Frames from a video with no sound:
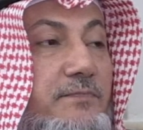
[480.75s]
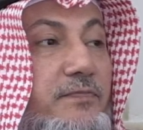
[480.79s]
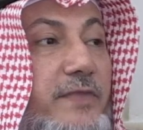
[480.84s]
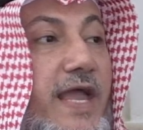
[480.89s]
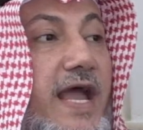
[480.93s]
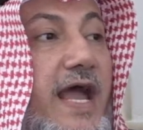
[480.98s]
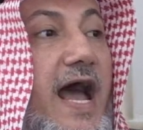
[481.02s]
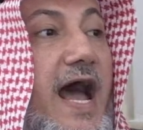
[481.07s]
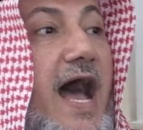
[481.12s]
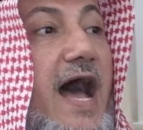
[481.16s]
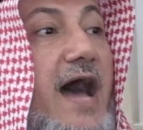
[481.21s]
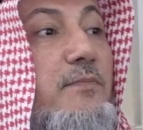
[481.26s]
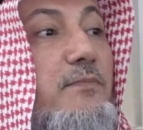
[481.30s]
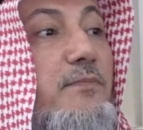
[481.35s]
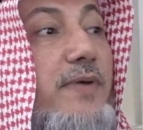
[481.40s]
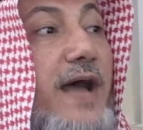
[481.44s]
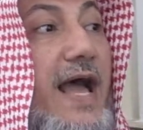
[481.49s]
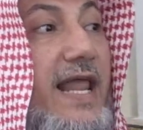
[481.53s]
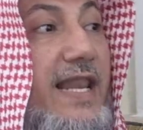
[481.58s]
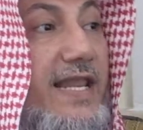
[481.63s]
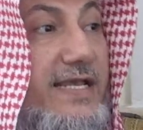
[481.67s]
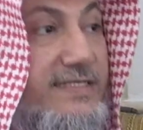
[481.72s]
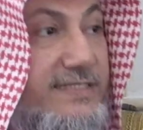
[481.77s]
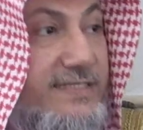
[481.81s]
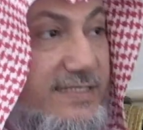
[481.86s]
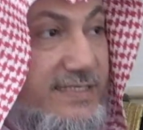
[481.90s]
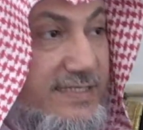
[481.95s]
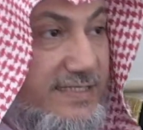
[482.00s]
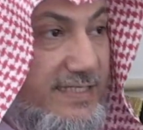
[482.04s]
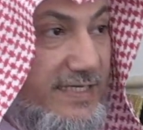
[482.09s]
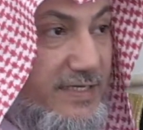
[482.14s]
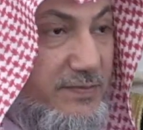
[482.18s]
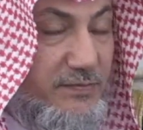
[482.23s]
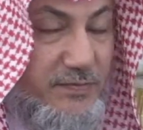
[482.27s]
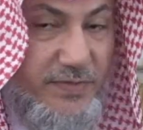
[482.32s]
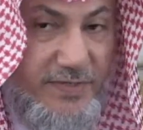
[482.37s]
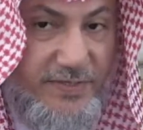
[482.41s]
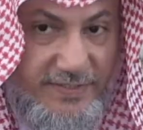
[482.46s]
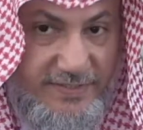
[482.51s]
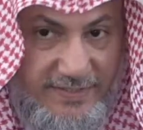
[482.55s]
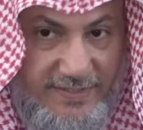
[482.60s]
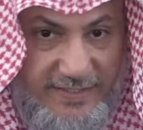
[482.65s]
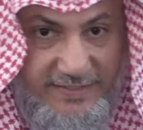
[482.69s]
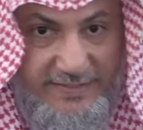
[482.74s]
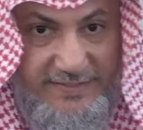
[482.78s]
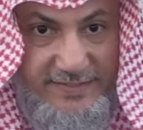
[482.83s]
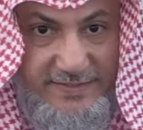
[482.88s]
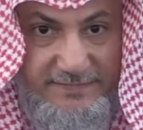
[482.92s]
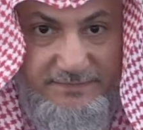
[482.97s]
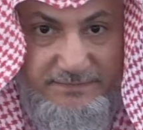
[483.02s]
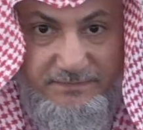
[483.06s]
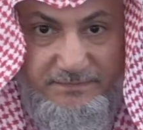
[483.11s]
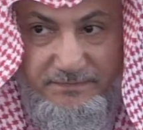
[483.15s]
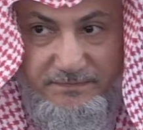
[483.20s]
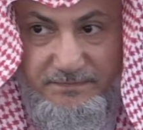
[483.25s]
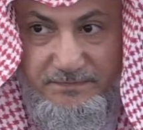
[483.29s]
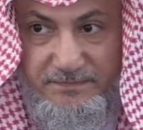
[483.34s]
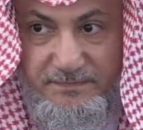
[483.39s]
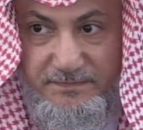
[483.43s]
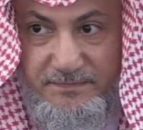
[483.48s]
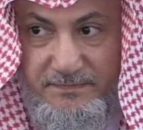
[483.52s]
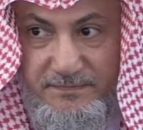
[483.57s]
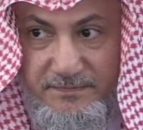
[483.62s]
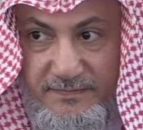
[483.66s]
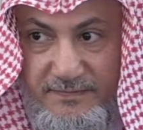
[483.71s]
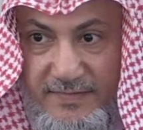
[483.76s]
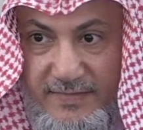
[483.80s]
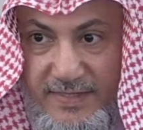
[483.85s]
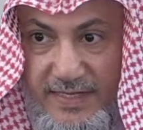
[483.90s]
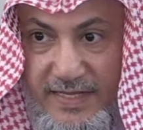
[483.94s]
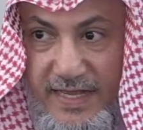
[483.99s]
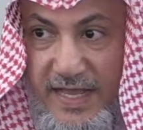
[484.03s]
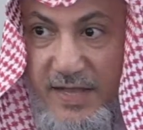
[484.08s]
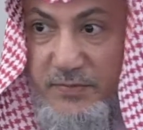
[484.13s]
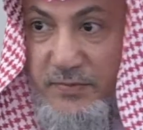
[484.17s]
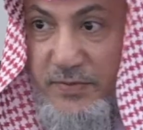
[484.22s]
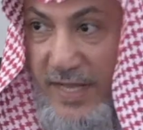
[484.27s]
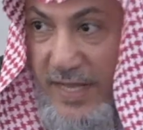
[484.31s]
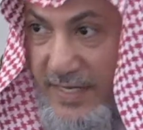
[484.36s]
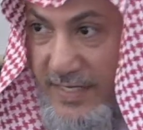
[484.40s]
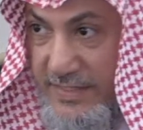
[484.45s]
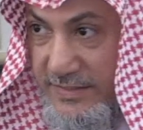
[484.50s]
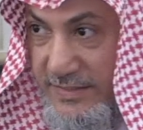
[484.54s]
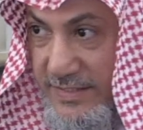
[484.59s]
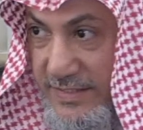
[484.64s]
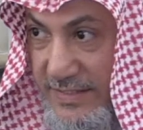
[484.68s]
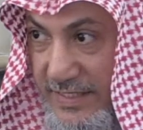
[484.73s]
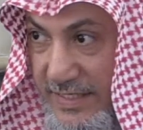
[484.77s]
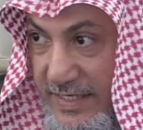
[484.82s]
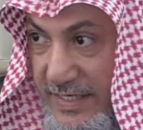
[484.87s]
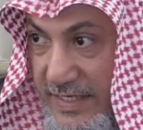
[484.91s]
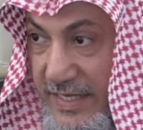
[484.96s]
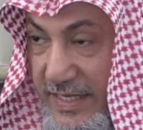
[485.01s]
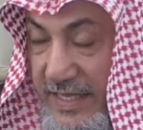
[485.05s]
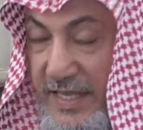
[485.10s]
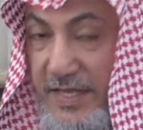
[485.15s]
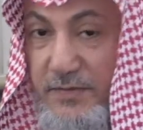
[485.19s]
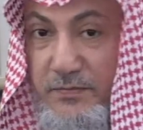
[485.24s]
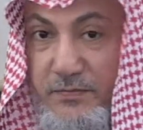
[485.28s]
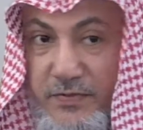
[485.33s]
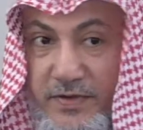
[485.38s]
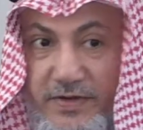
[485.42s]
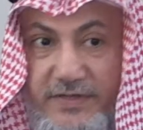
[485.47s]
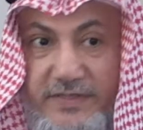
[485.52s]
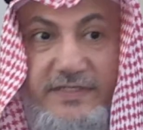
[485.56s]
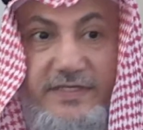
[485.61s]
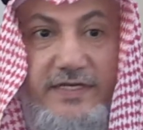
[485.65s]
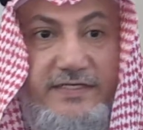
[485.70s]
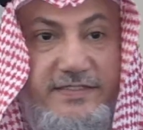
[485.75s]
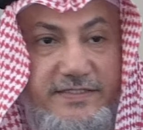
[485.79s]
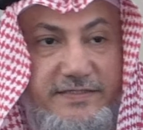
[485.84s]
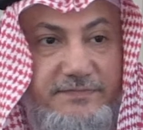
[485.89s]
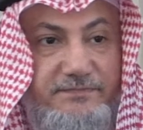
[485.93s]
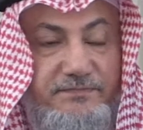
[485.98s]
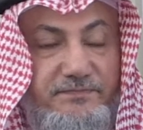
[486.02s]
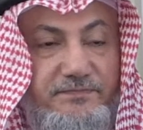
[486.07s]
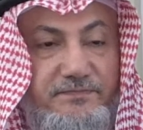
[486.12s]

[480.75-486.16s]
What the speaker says: wa sallam, a palace in paradise. A palace in paradise.